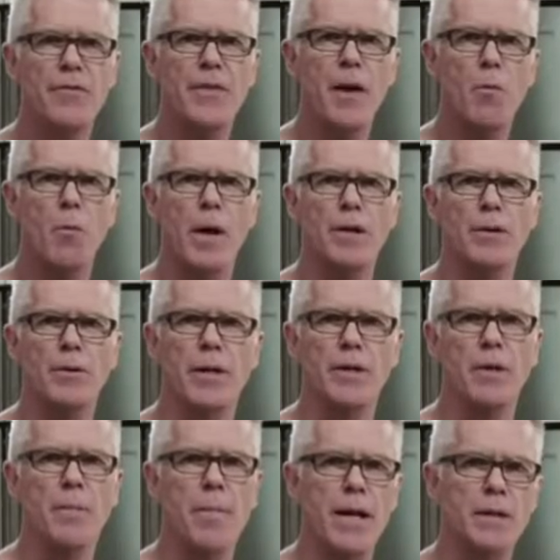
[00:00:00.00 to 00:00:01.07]
That way you'll
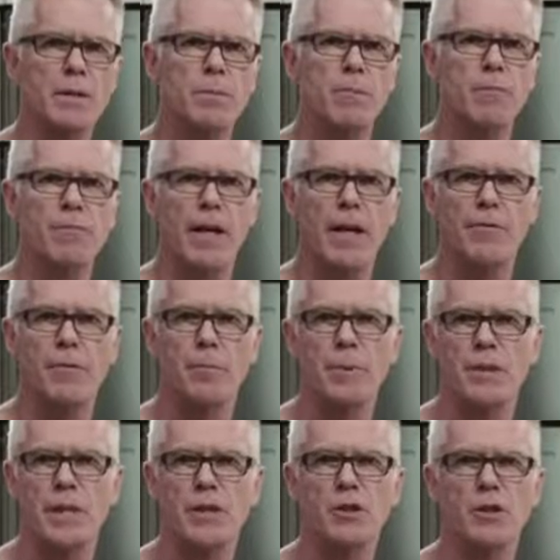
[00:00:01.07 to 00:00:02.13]
get the maximum flavour
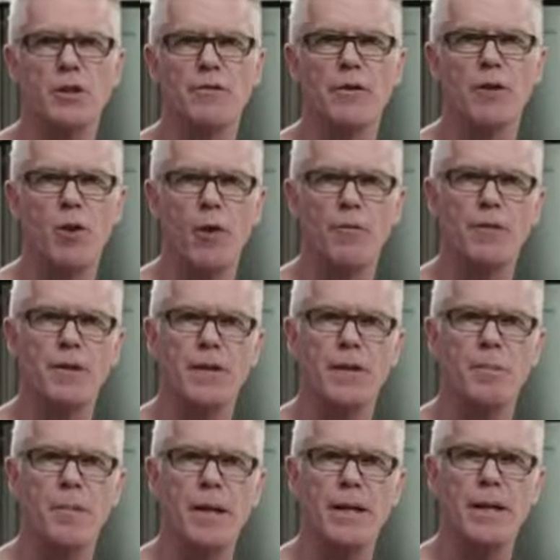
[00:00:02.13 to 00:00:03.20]
potential of the coffee that
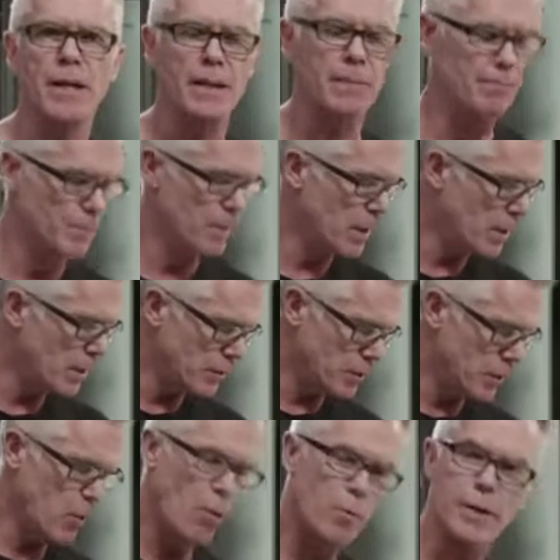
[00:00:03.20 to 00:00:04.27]
you're making.
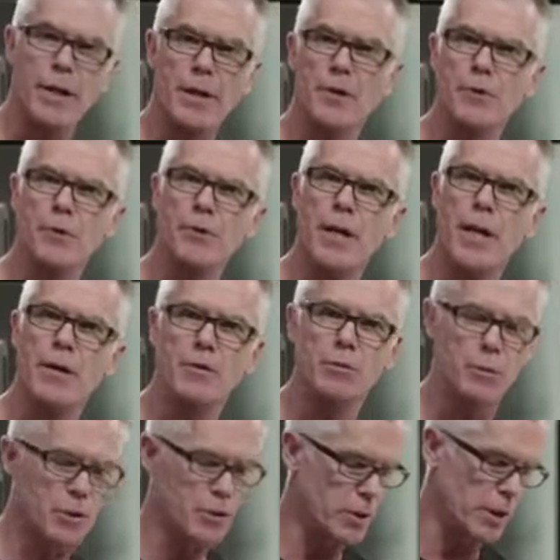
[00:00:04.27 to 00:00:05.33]
So what we're going to do now
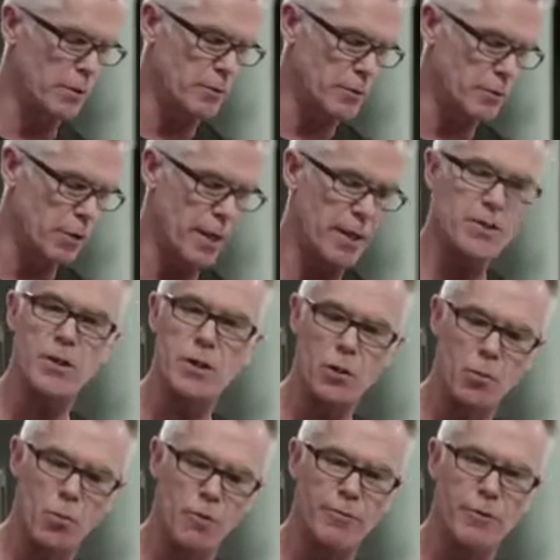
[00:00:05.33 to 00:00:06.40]
is we're just going to insert our
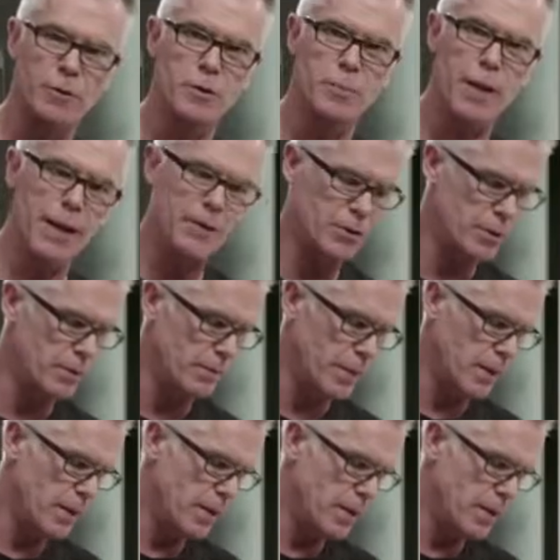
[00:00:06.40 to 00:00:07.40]
single wall filter basket